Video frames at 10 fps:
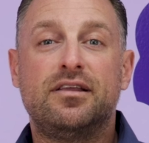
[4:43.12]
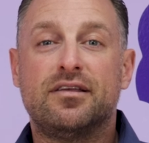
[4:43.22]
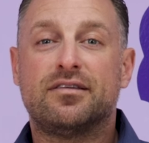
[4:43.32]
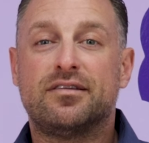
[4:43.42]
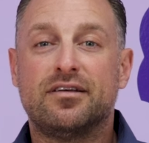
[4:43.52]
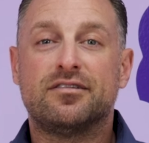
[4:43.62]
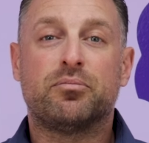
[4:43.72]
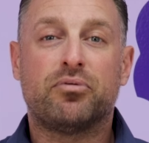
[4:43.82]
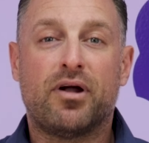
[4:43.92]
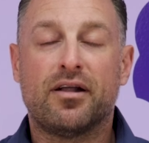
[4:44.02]
these things
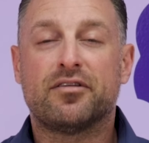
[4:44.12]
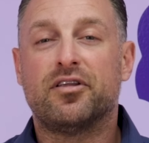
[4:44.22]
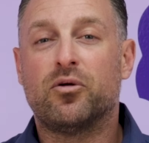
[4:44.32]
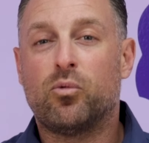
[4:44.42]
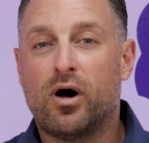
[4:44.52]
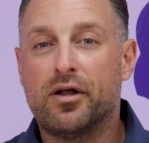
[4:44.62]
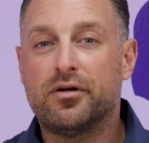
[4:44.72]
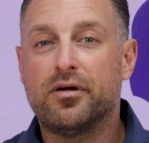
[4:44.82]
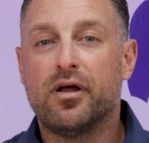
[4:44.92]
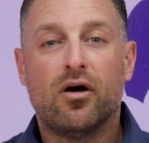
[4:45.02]
and products in the
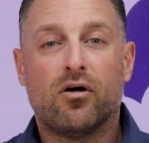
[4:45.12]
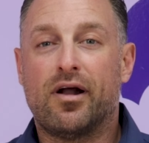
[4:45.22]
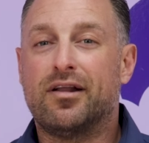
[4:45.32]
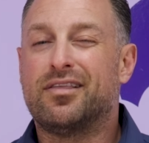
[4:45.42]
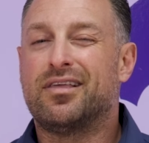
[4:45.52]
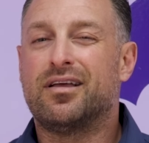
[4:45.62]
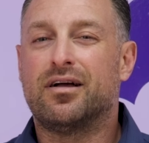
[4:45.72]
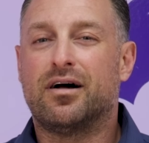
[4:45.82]
water or anything,